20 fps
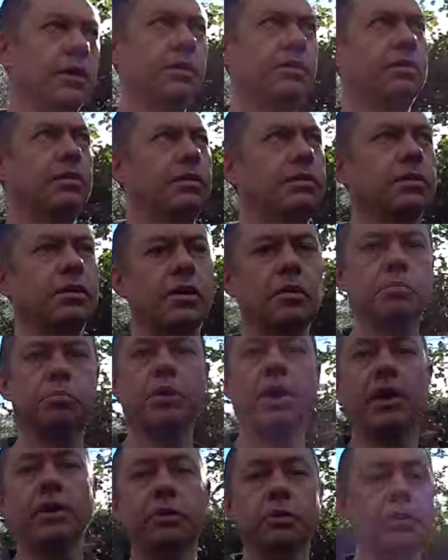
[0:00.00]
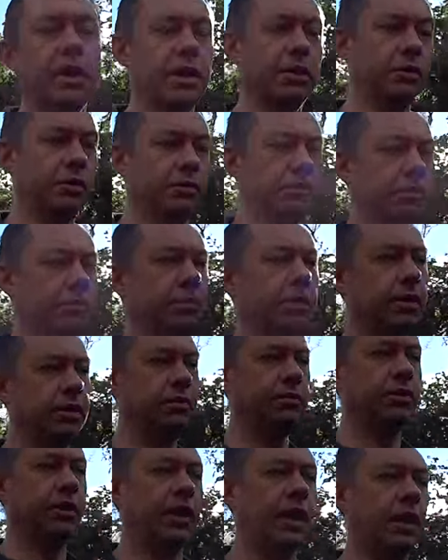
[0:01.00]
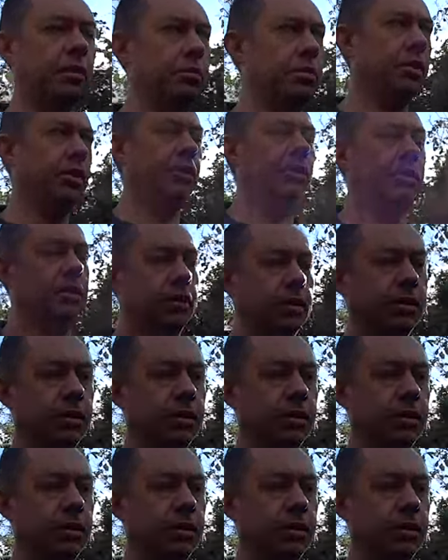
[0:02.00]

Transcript: This is a brand new area for me for camping.